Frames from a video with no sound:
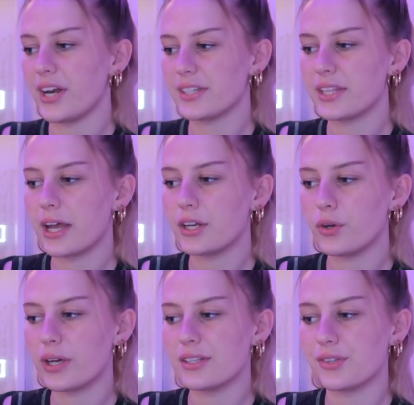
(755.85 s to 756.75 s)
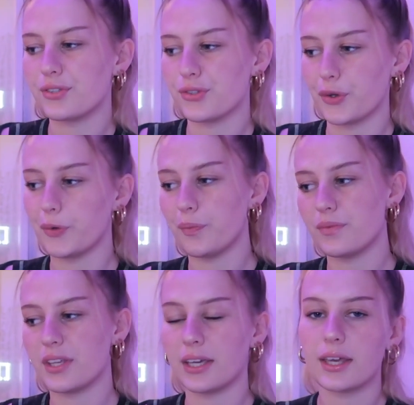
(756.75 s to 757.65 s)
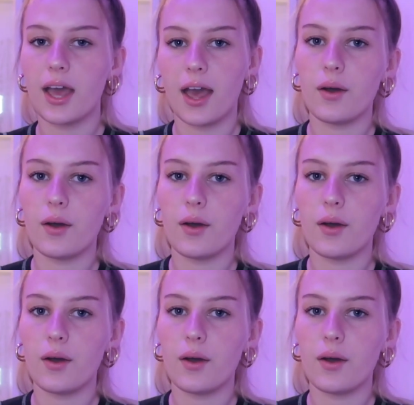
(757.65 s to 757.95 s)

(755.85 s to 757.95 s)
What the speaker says: The next thing I do is zooms, like